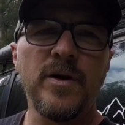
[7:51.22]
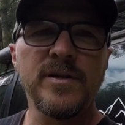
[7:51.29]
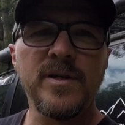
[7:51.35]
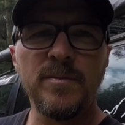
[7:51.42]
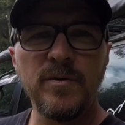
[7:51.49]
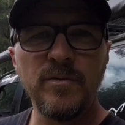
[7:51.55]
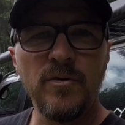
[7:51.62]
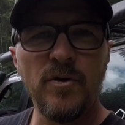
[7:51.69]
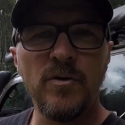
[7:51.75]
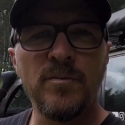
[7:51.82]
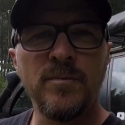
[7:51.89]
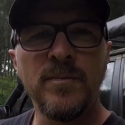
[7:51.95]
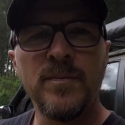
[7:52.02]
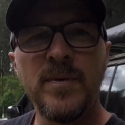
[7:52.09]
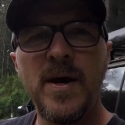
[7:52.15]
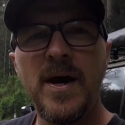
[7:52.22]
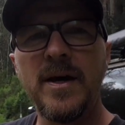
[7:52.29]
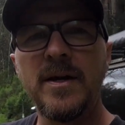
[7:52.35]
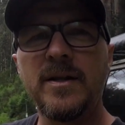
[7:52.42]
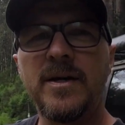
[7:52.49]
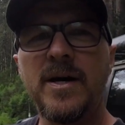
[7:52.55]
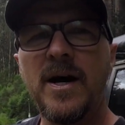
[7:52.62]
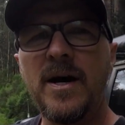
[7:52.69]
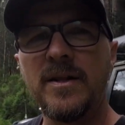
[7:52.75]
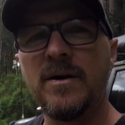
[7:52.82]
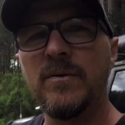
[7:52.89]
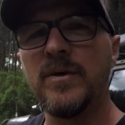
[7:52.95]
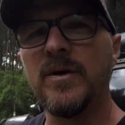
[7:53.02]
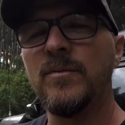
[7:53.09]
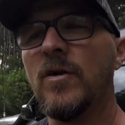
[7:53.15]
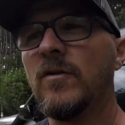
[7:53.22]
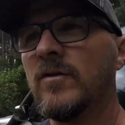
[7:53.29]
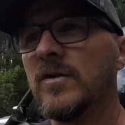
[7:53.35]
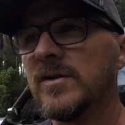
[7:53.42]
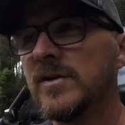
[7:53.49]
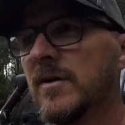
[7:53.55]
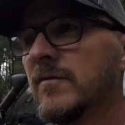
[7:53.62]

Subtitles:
up the room out of the car there when you're moving stuff